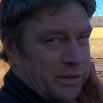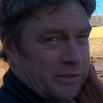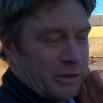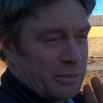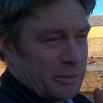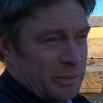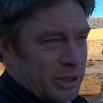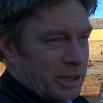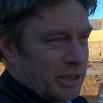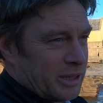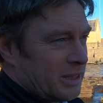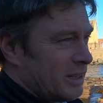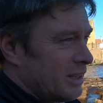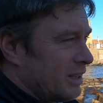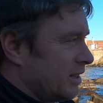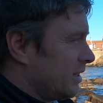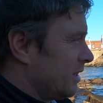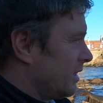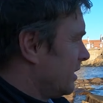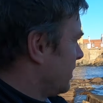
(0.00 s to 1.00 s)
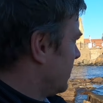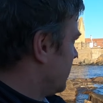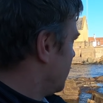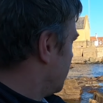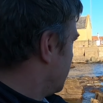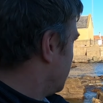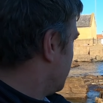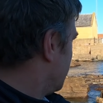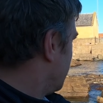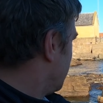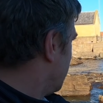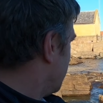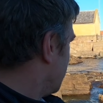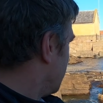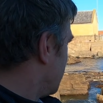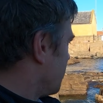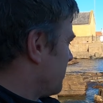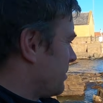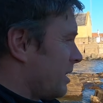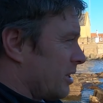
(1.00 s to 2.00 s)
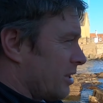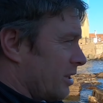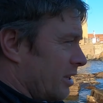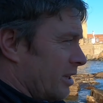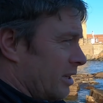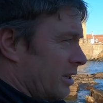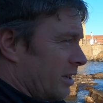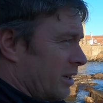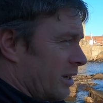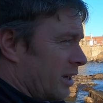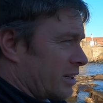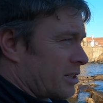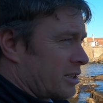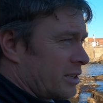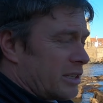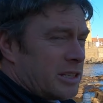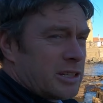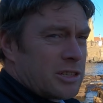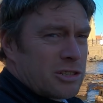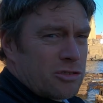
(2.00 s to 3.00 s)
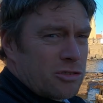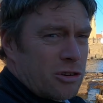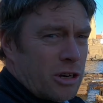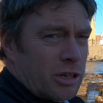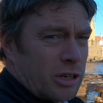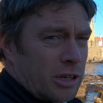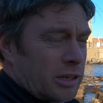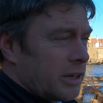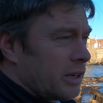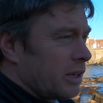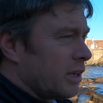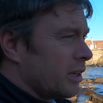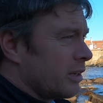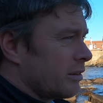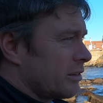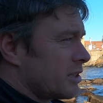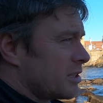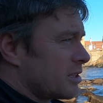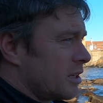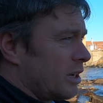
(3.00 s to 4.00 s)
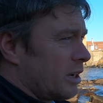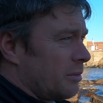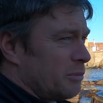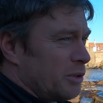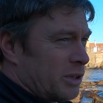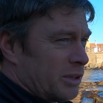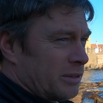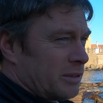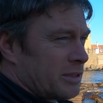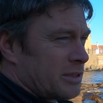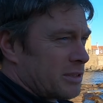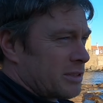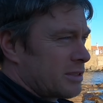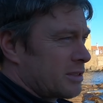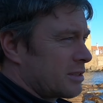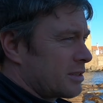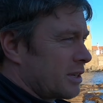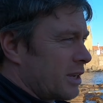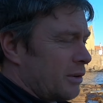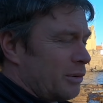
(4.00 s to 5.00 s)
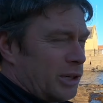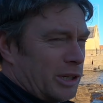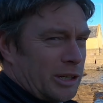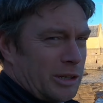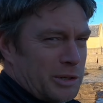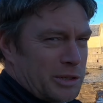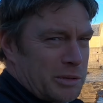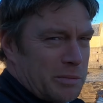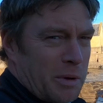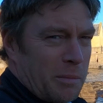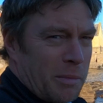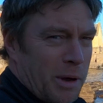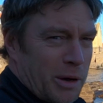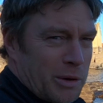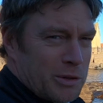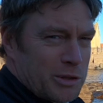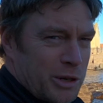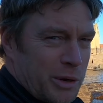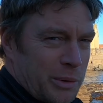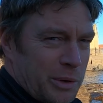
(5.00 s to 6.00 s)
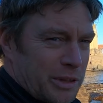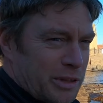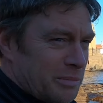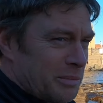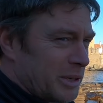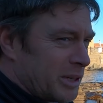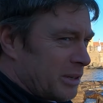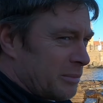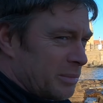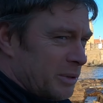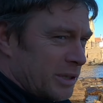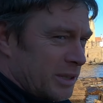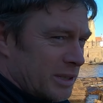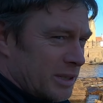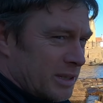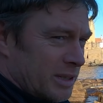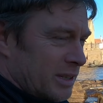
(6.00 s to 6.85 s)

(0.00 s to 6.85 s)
of them, but I'm actually struggling here. It's like I'm slowly losing my mojo at the minute, but